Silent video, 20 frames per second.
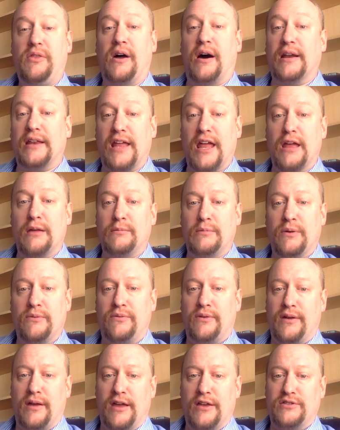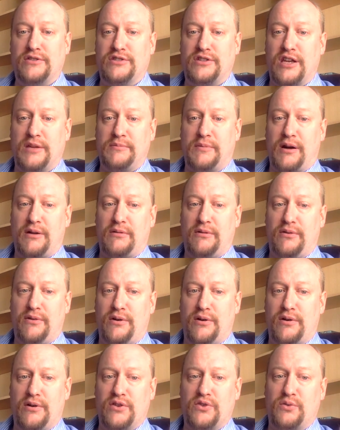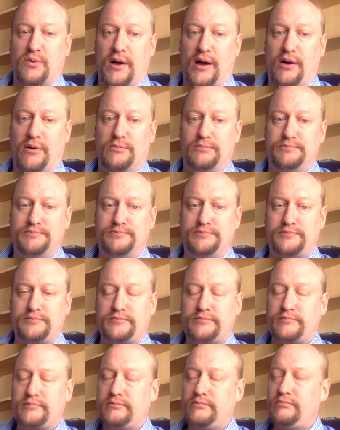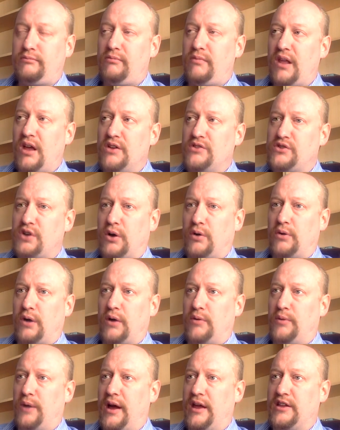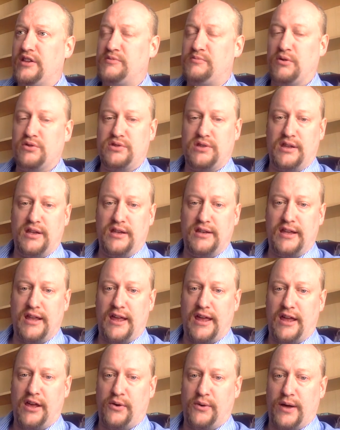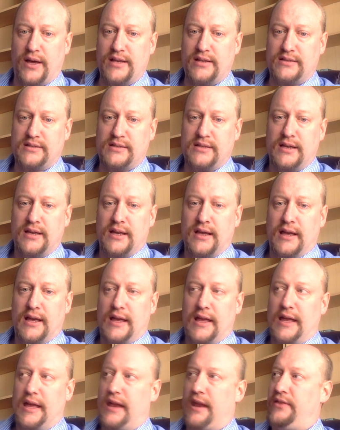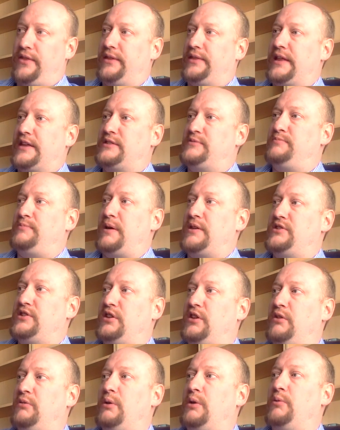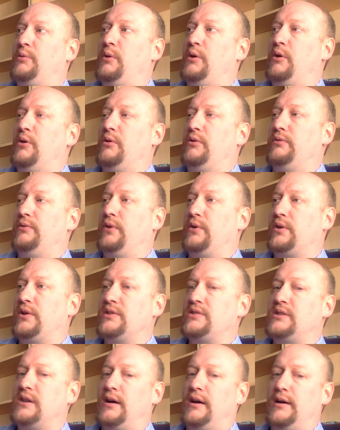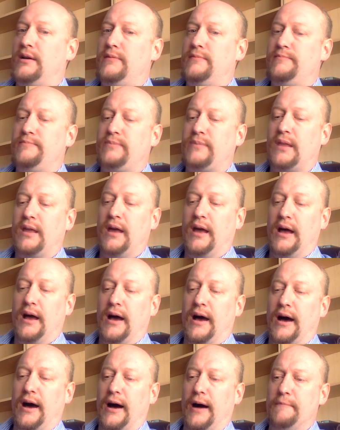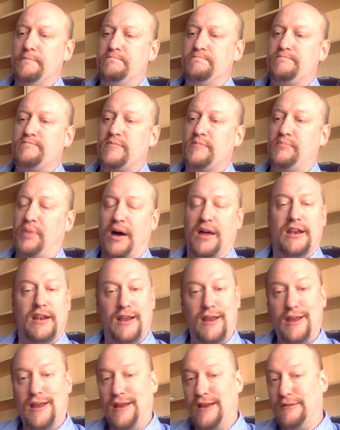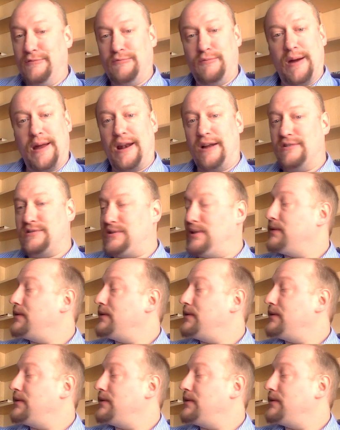the odd game of Age of Sigmar with her as well. So Ryan's mostly into AOS, and I think that's basically what we'll focus on. But when I was